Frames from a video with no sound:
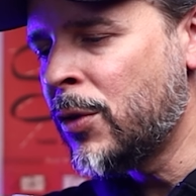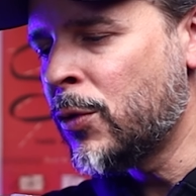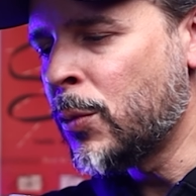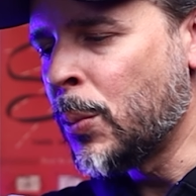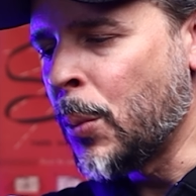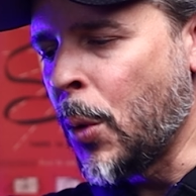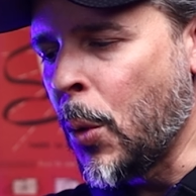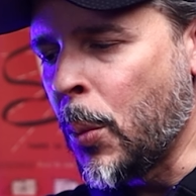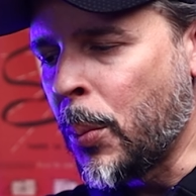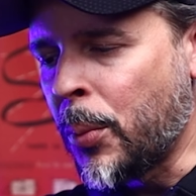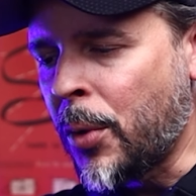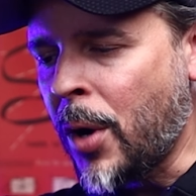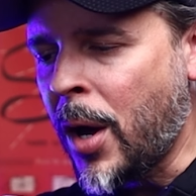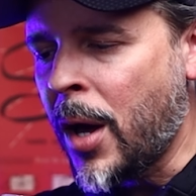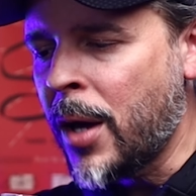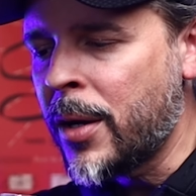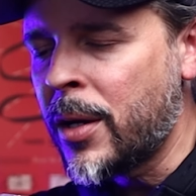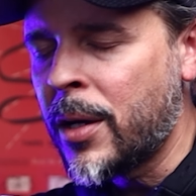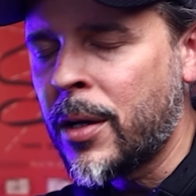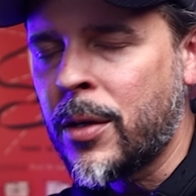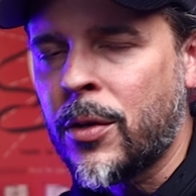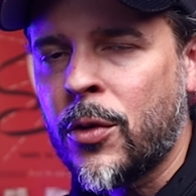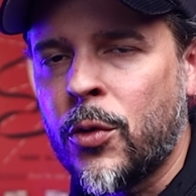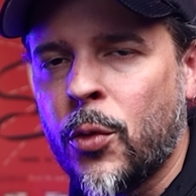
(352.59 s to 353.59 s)
small
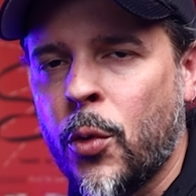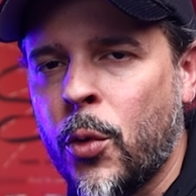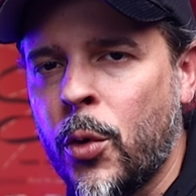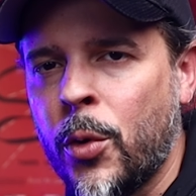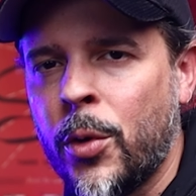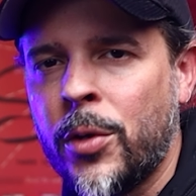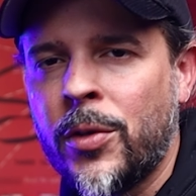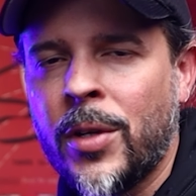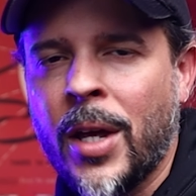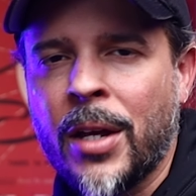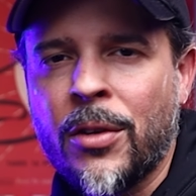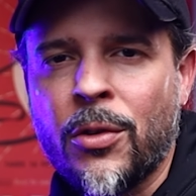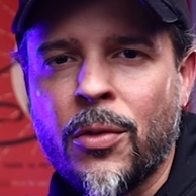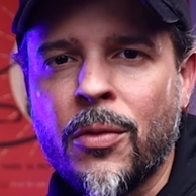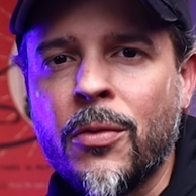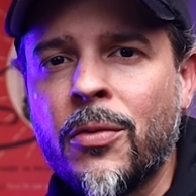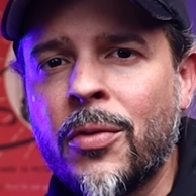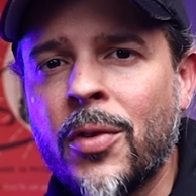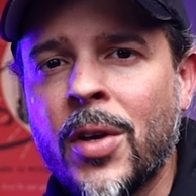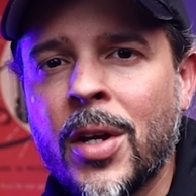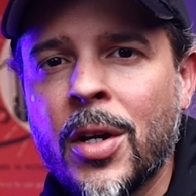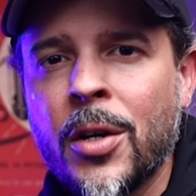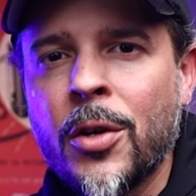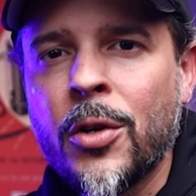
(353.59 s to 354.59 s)
product, toys, action
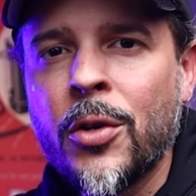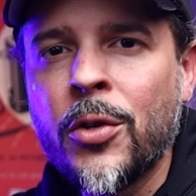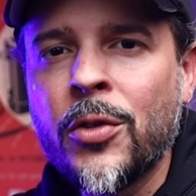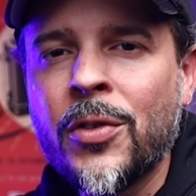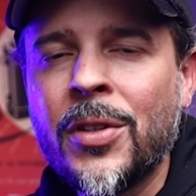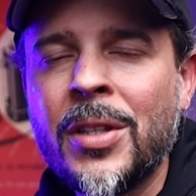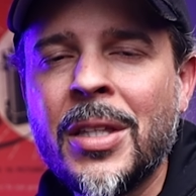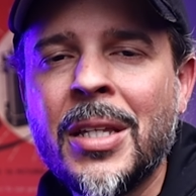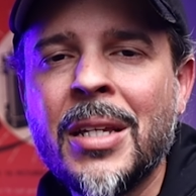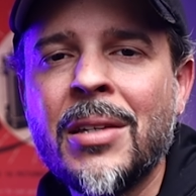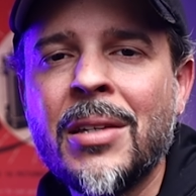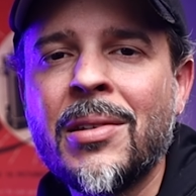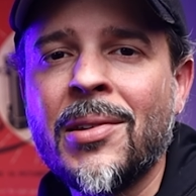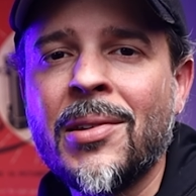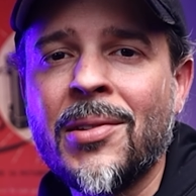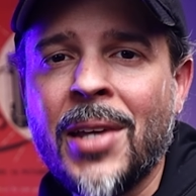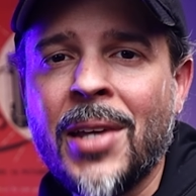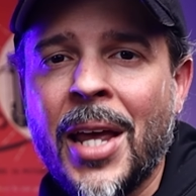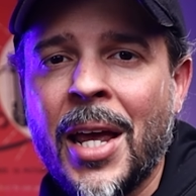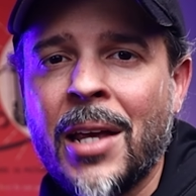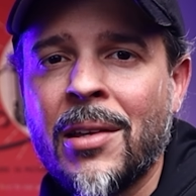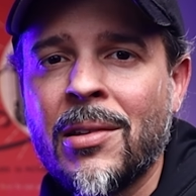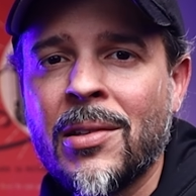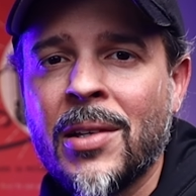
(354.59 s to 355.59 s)
figures, this is
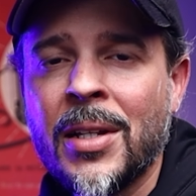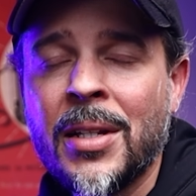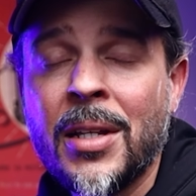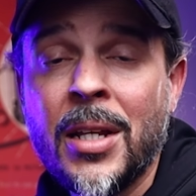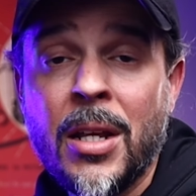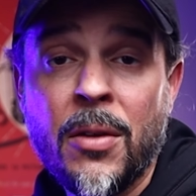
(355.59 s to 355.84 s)
excellent.